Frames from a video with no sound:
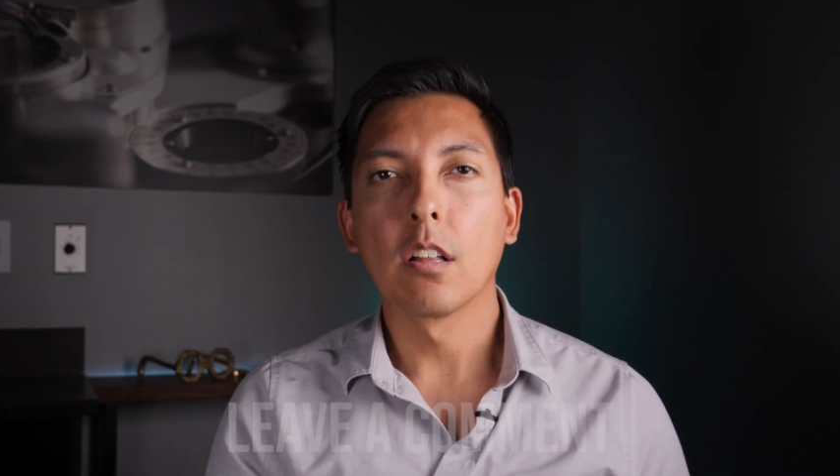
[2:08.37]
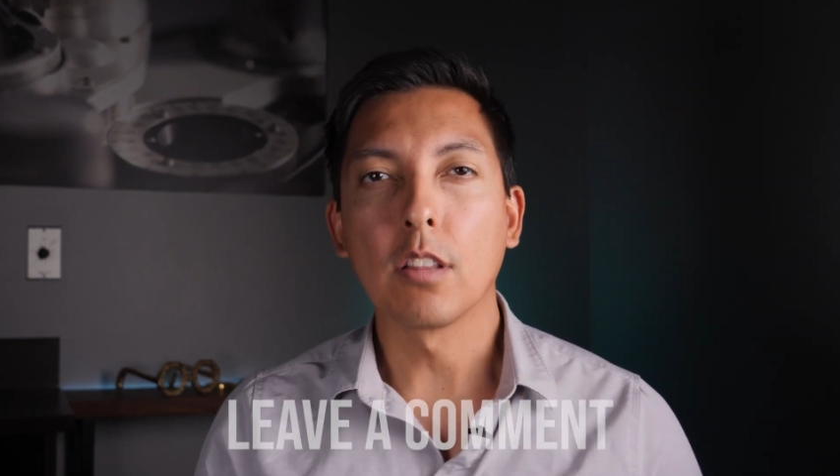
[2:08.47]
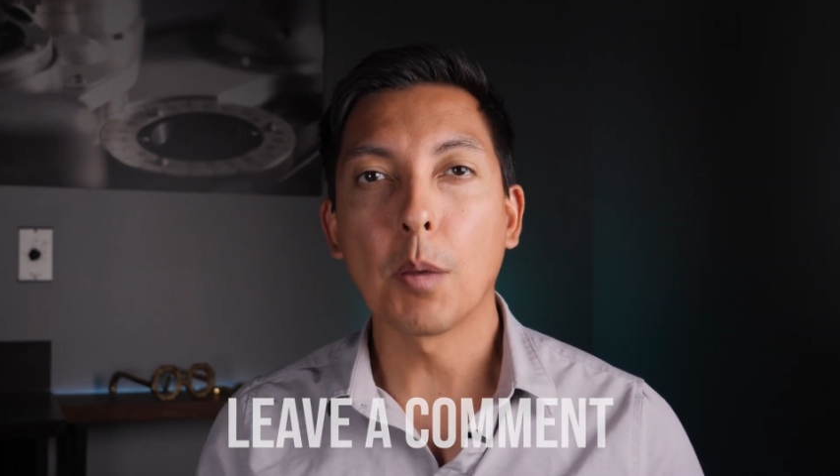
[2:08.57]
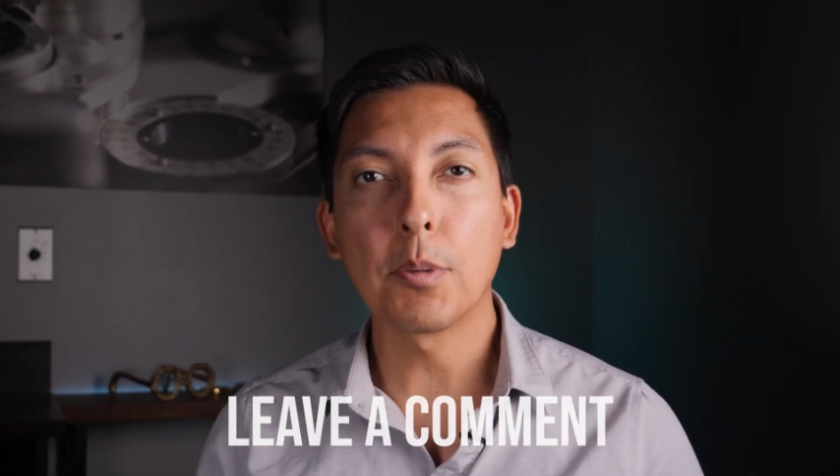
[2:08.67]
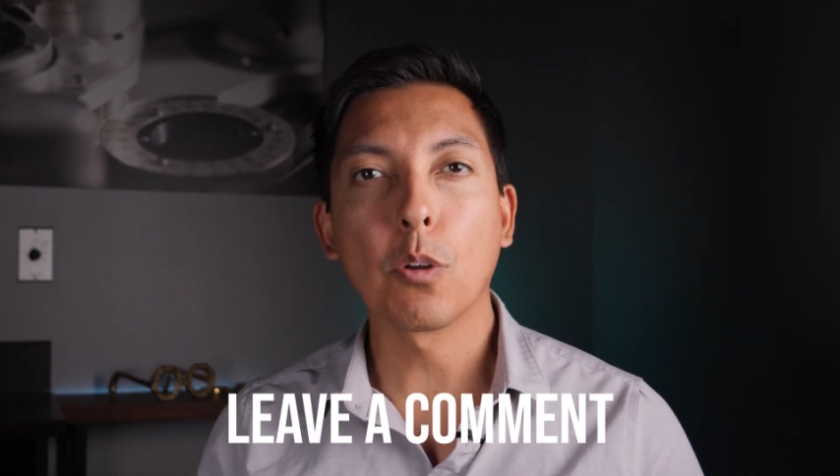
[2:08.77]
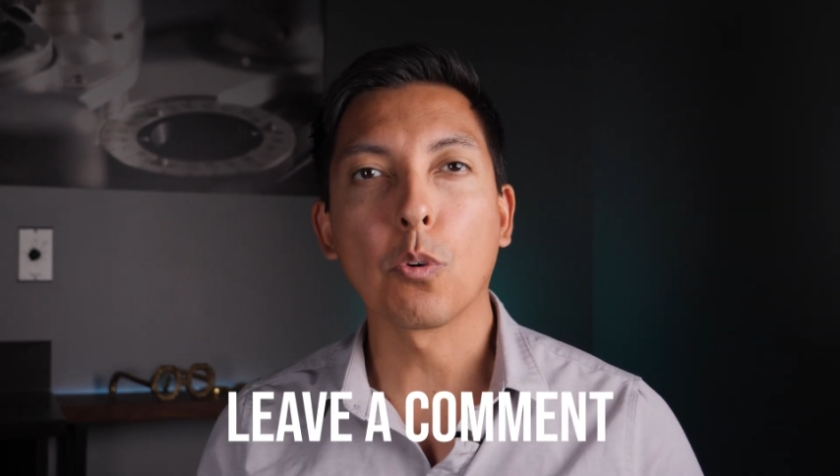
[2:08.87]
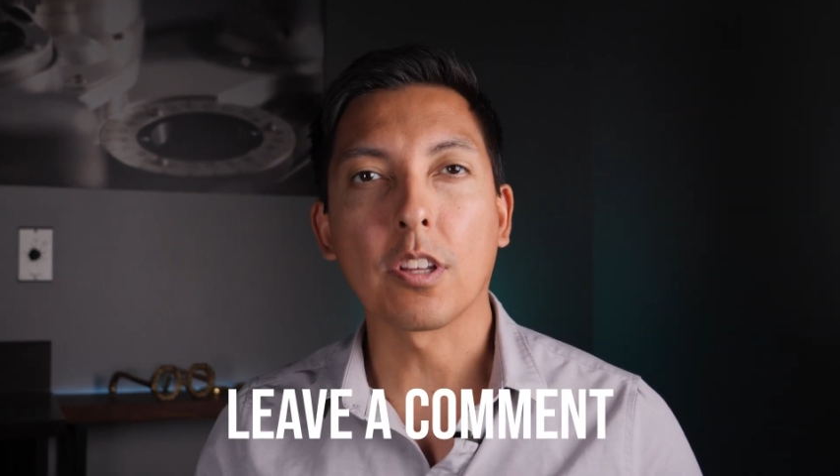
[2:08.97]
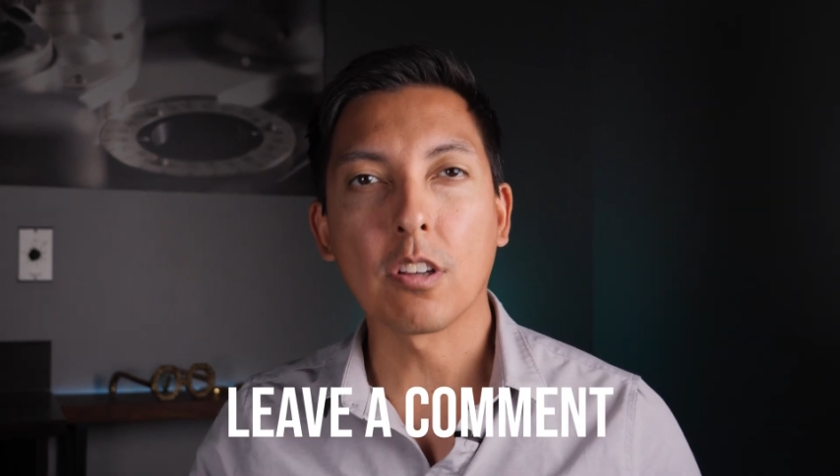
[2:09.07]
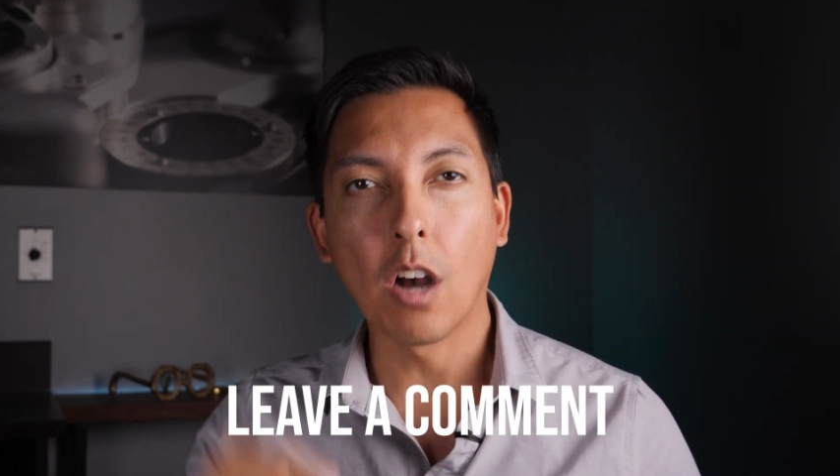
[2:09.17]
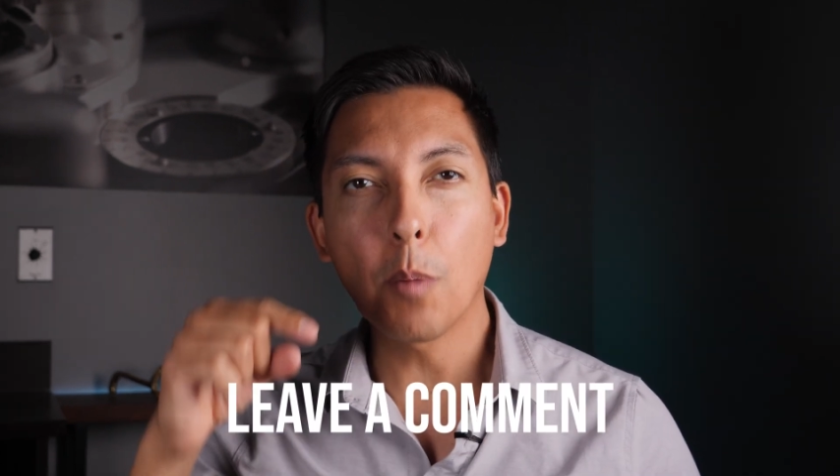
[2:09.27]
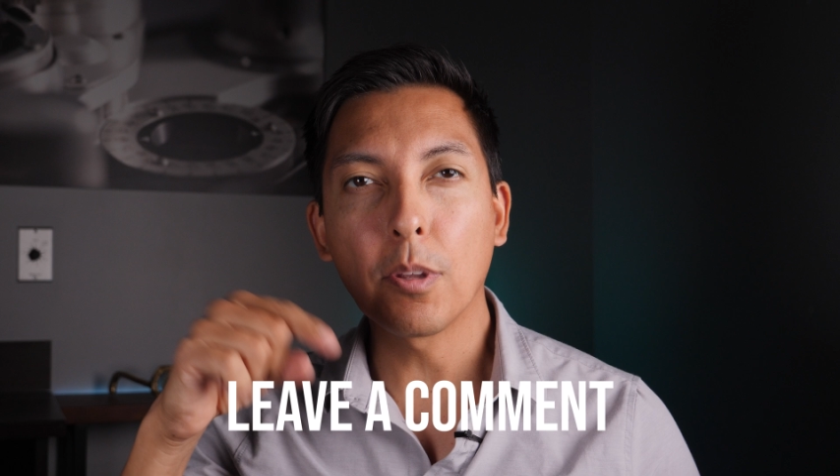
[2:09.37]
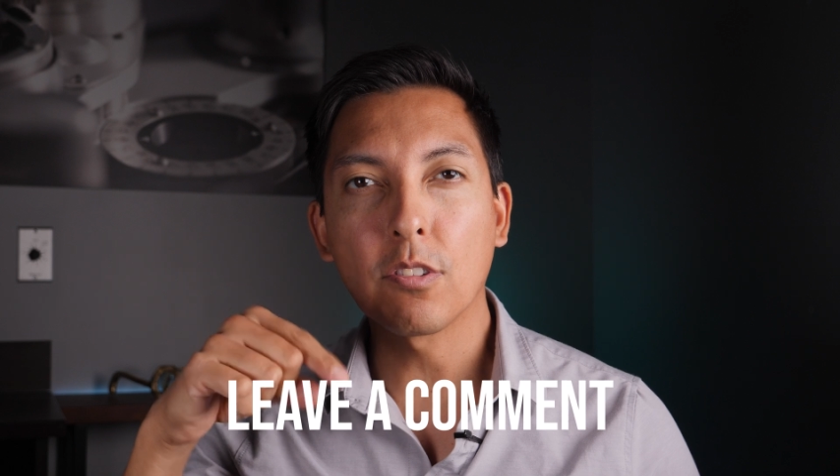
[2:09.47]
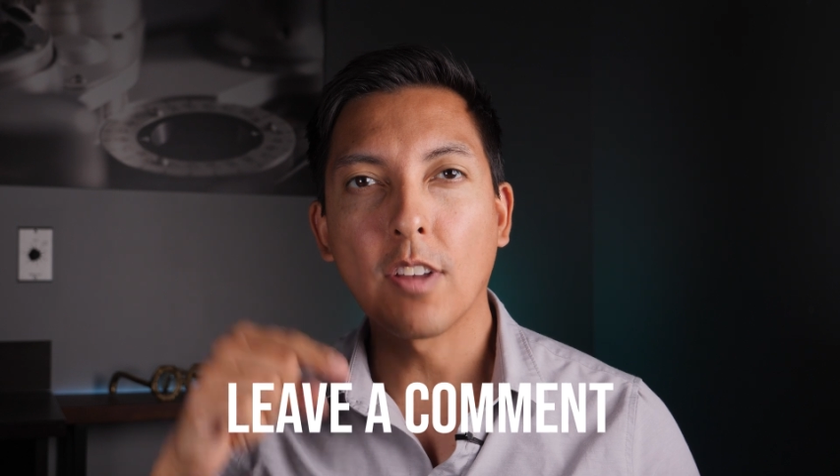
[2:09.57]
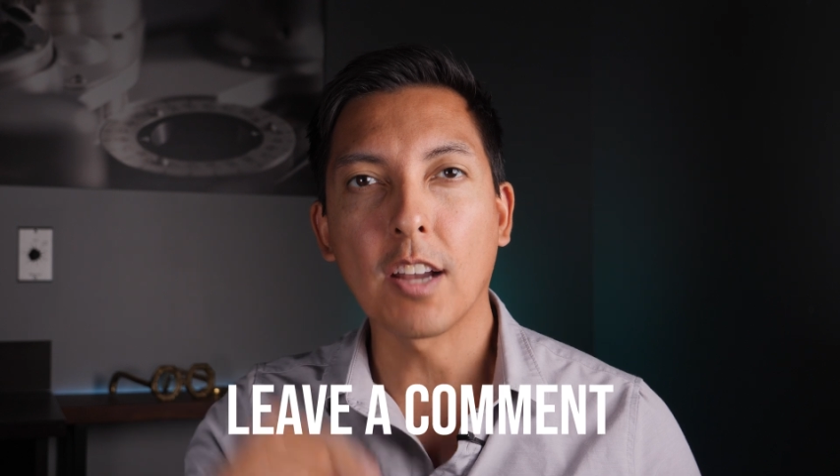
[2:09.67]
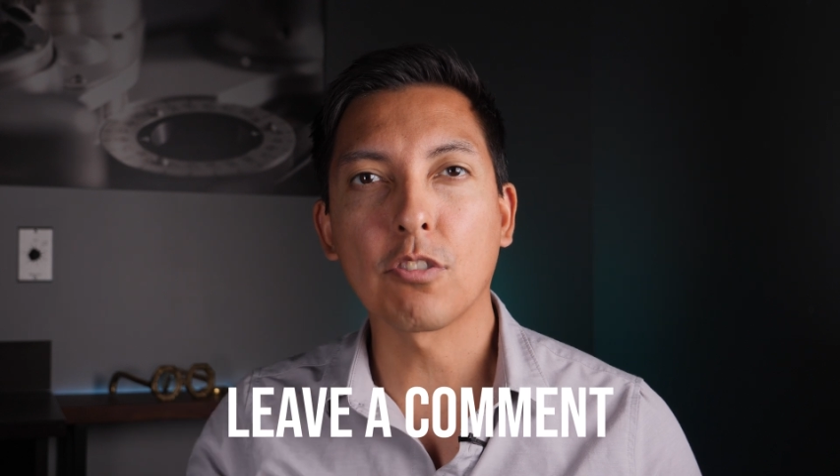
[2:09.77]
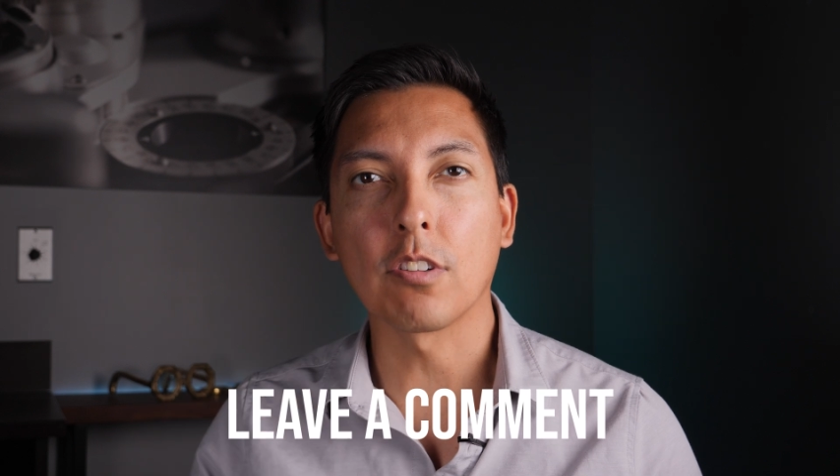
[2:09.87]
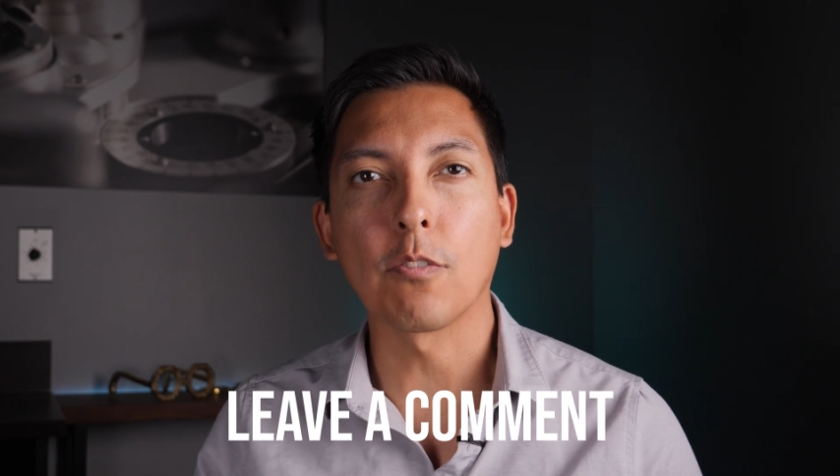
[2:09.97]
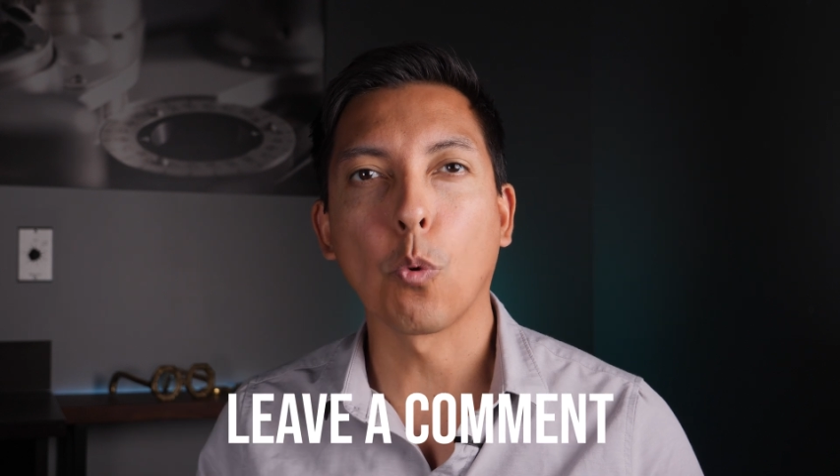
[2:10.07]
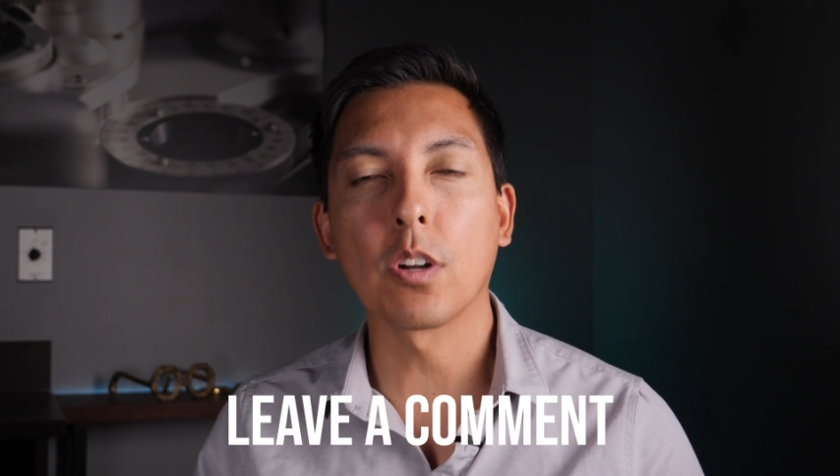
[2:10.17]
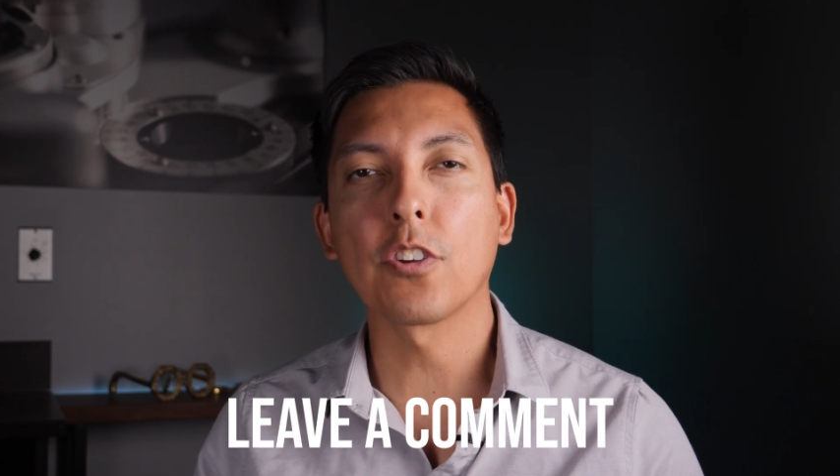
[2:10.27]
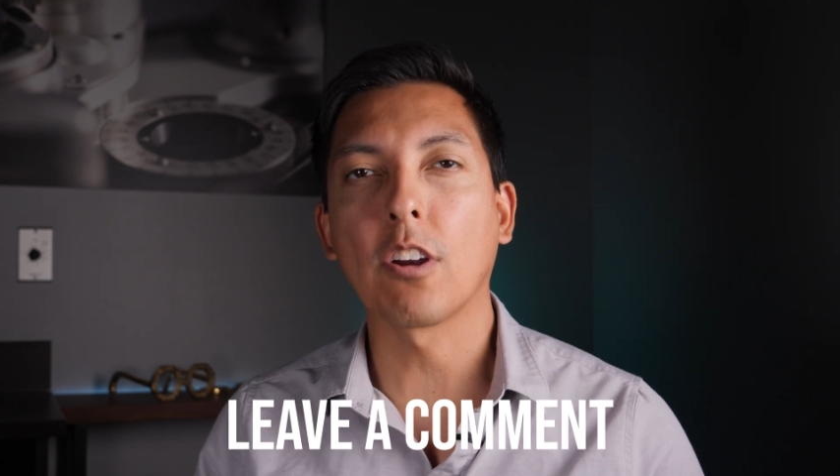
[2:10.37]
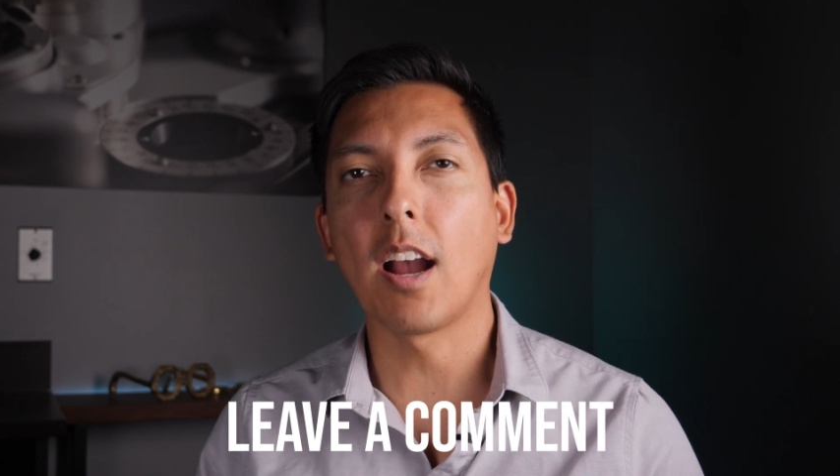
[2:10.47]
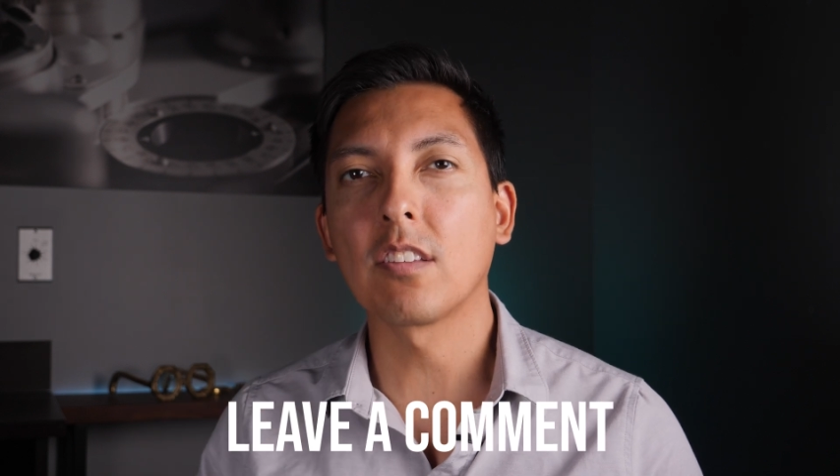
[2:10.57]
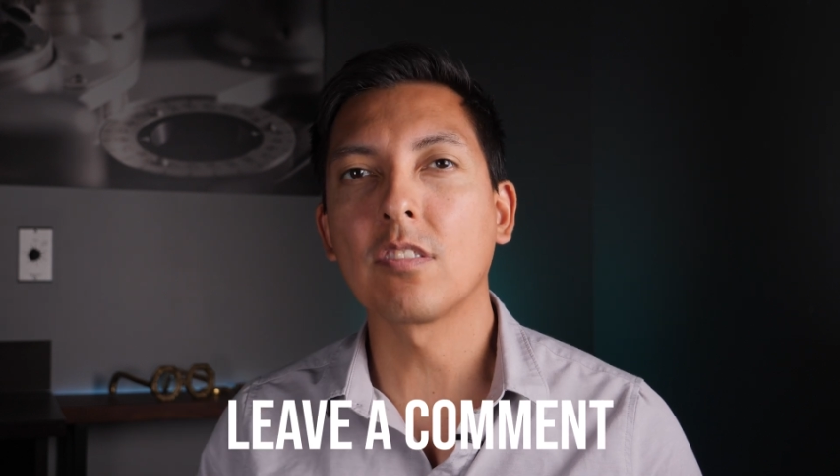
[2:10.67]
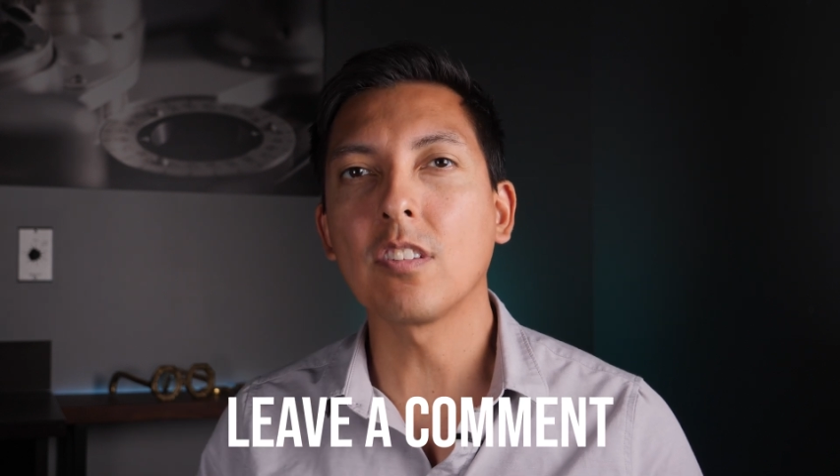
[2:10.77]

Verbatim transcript: Let me know in the comment section if one of your eyes